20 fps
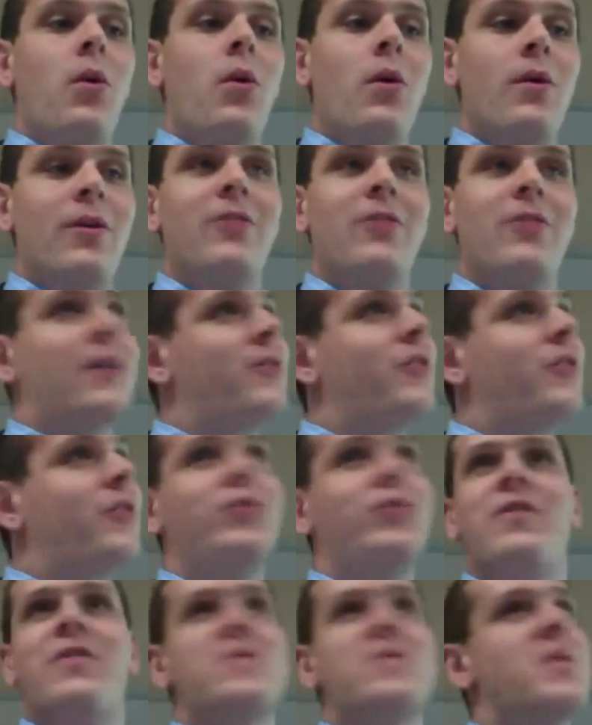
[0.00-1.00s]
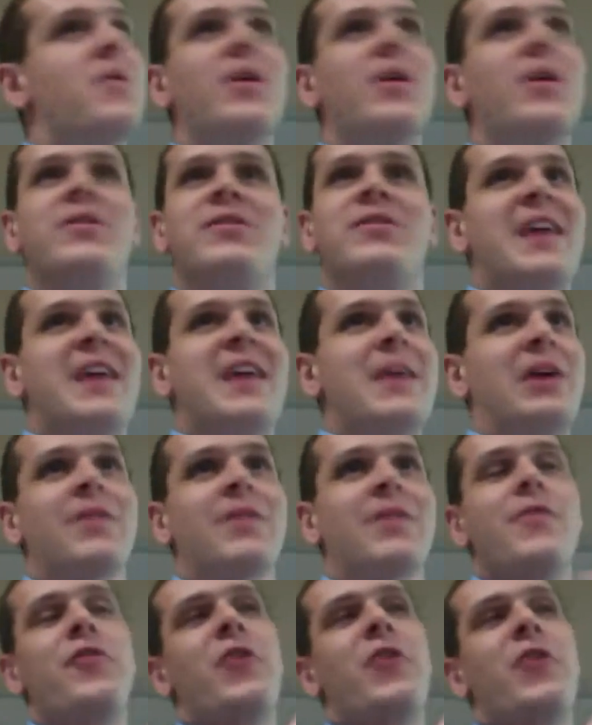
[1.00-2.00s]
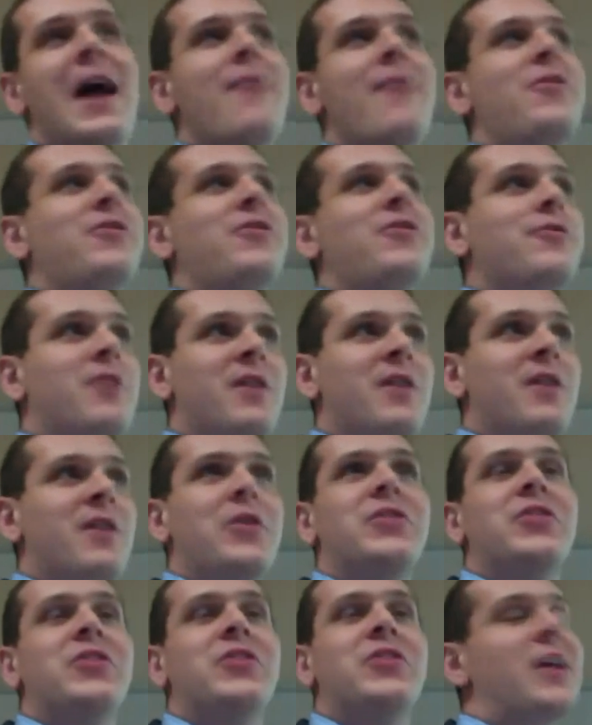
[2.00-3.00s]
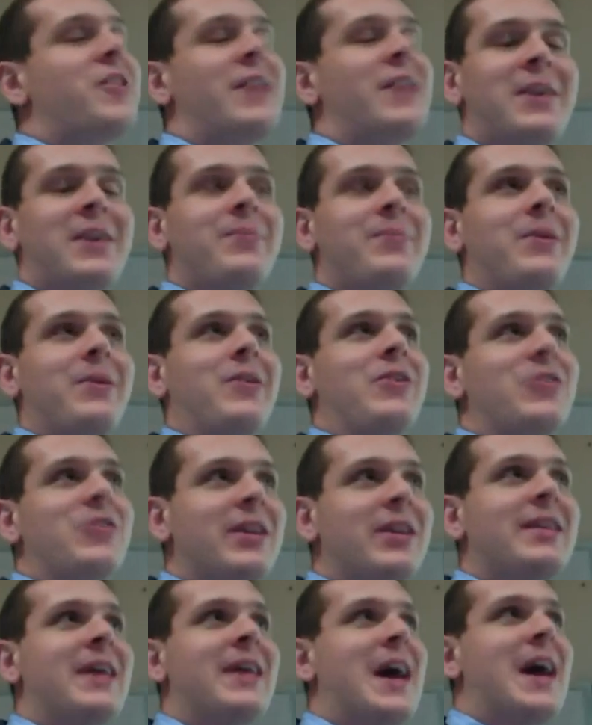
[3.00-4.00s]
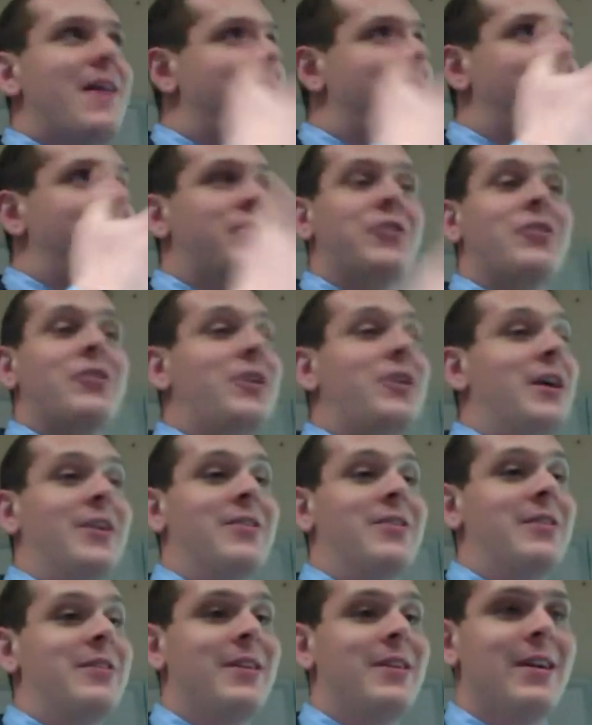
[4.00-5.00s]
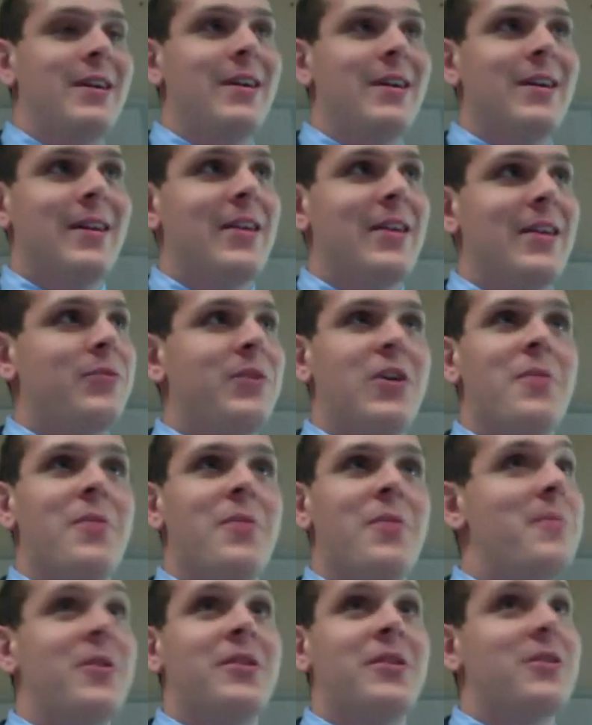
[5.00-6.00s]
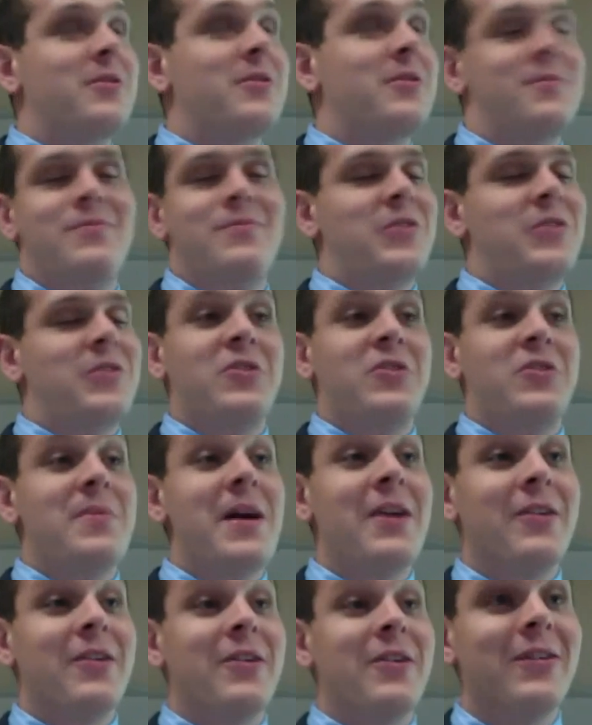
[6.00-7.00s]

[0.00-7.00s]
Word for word: This, I told you, to memorize this table, even if you have this in front of you, it's still not going to help you. You still need to have it internalized. Uh, that's why the open book doesn't, doesn't really matter.